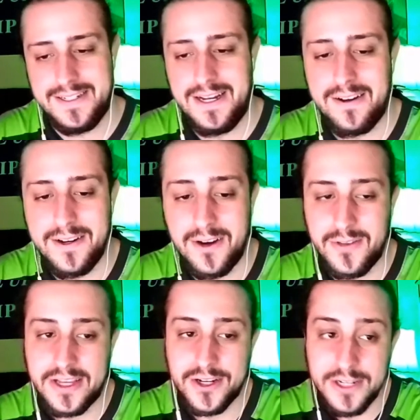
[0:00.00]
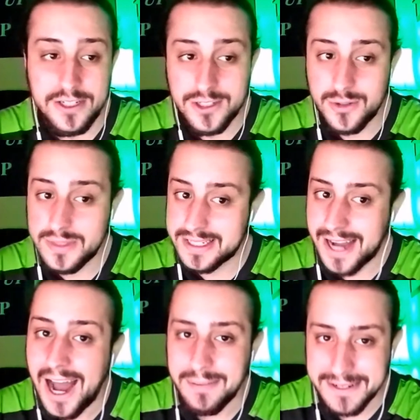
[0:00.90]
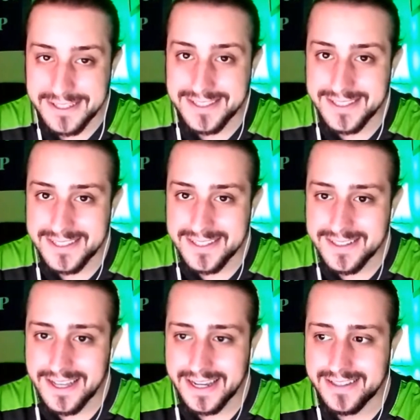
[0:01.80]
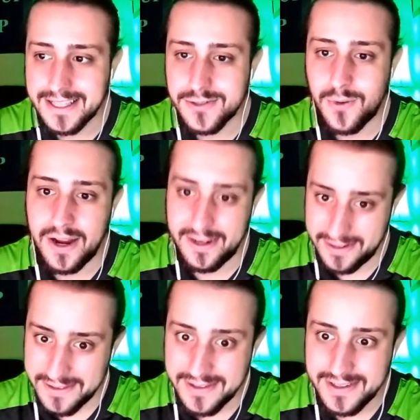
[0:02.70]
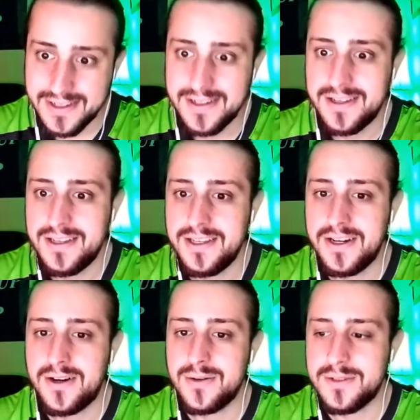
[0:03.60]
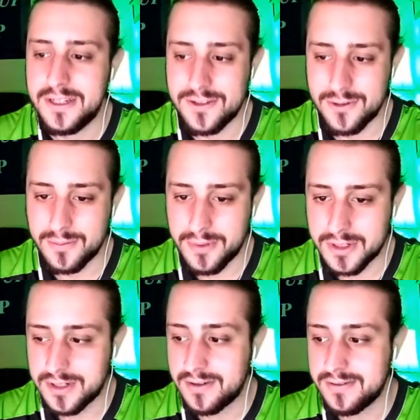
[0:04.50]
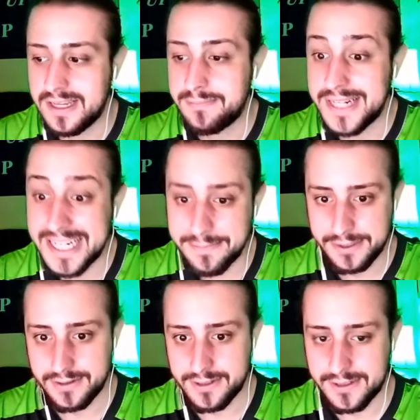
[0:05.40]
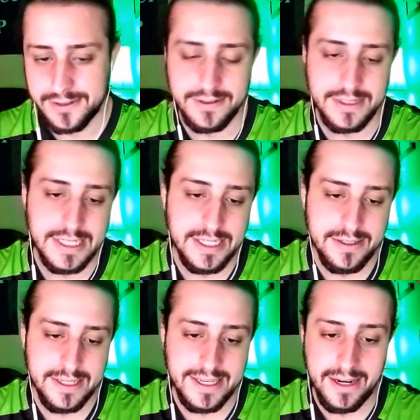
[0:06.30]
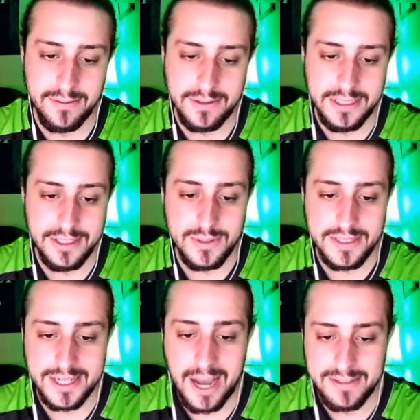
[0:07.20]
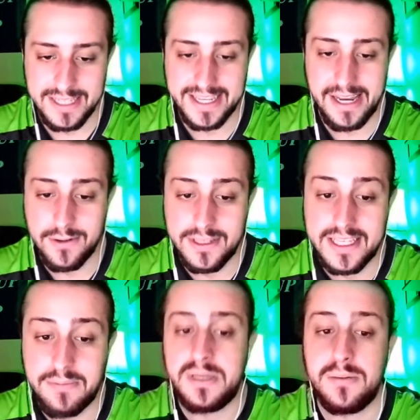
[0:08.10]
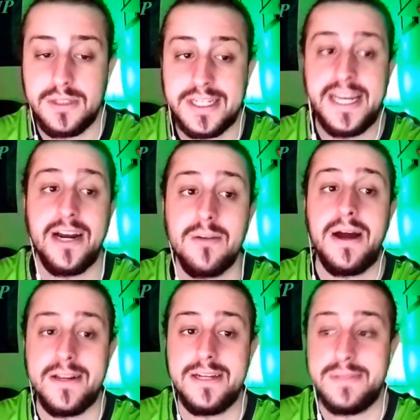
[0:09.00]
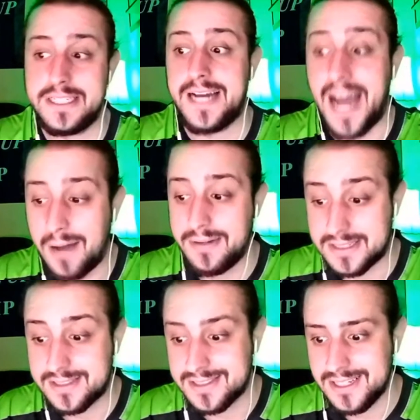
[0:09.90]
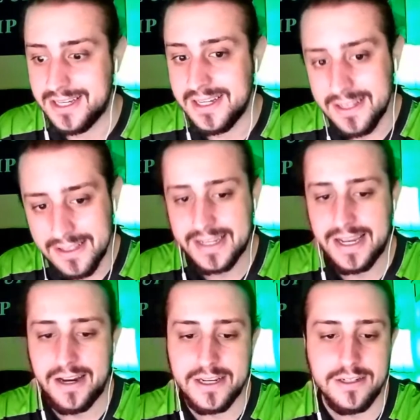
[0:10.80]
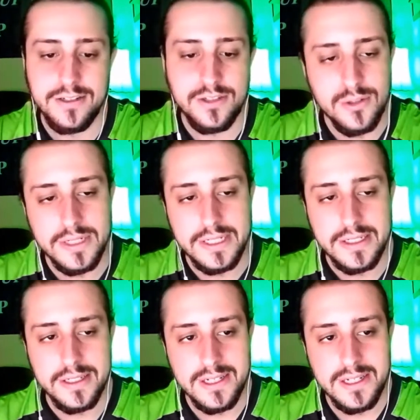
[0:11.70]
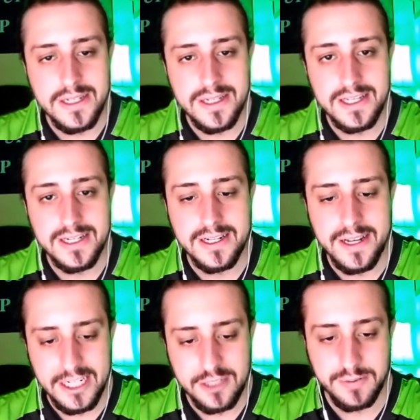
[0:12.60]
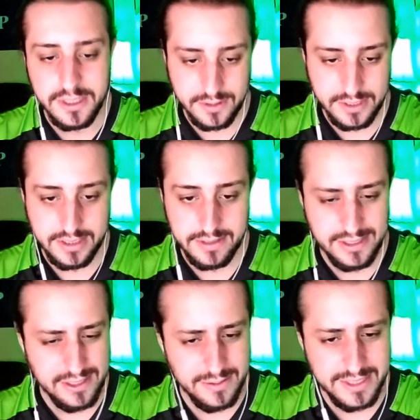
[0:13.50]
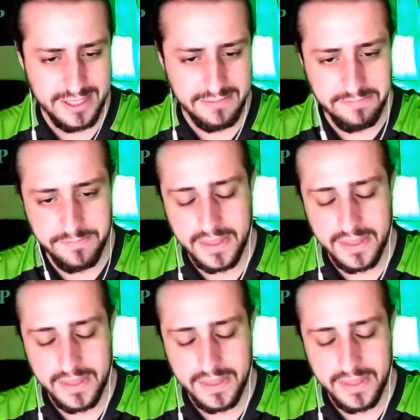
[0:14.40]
don't know. They couldn't do it with the comics. Like, that's why, Deathstroke books aren't that popular. They can't really do it in the comics. They can't really get people to care about him in the comics. Like, how are you going to do it in a HBO series? You know what I'm